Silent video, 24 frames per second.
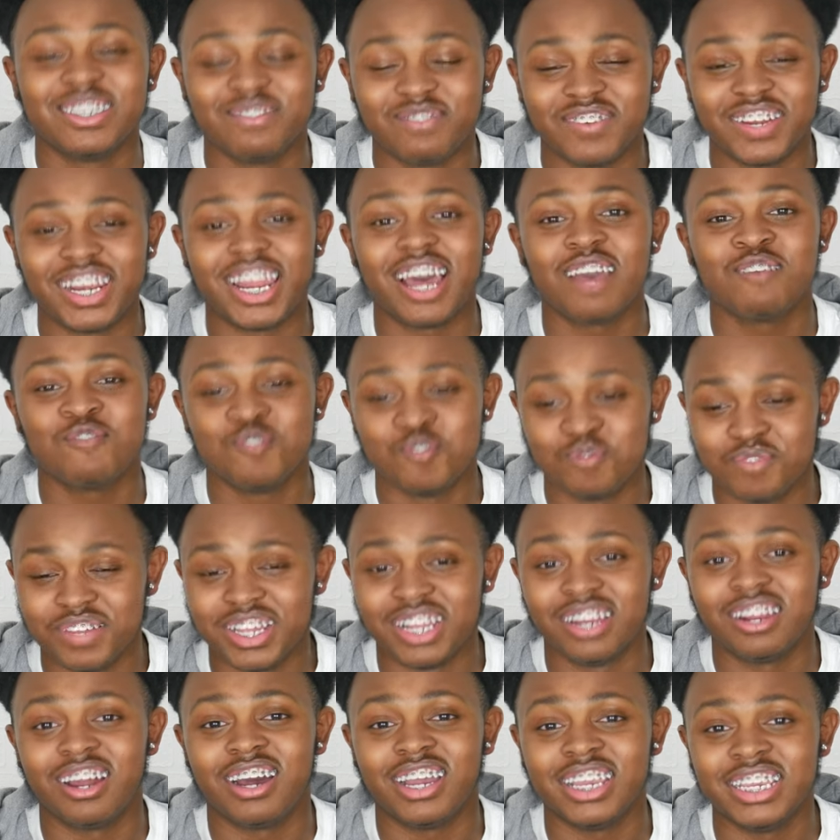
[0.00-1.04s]
My life will be
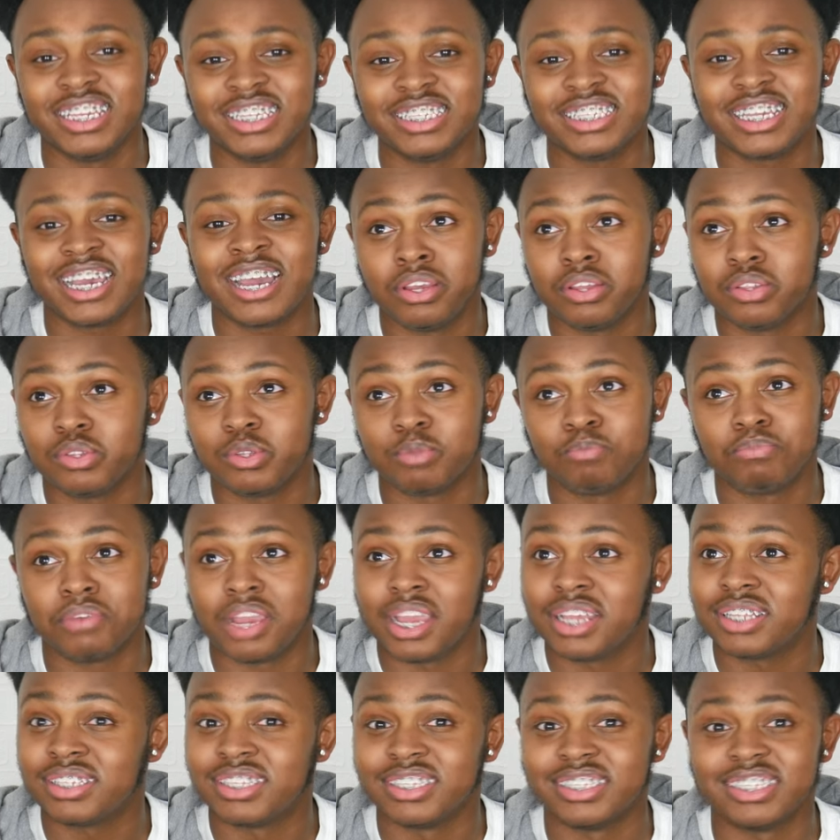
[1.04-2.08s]
a lot easier. These
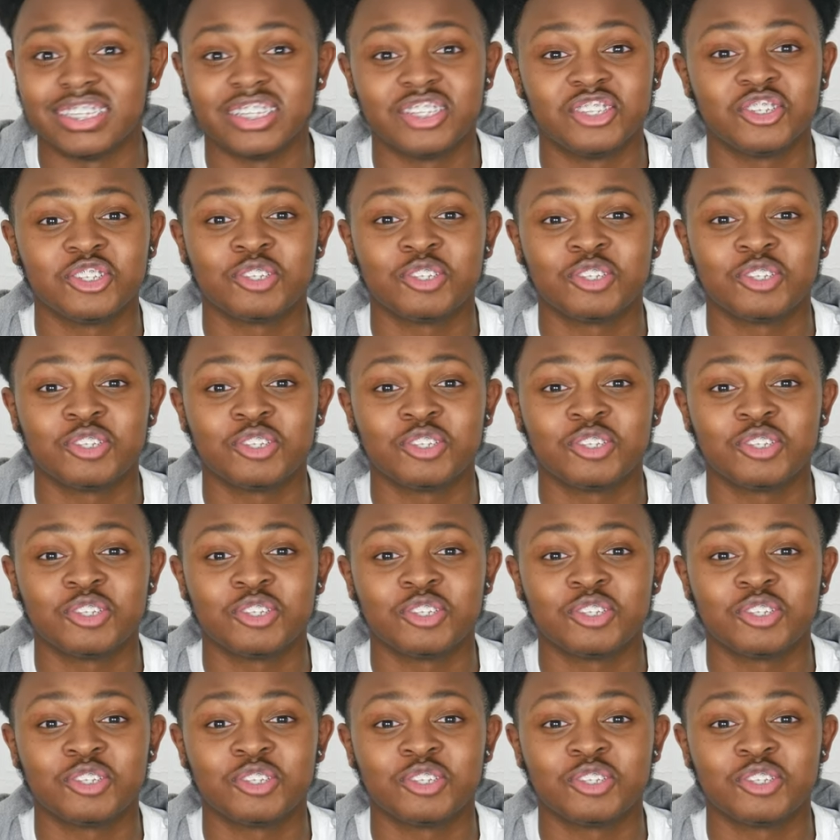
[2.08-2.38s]
braces have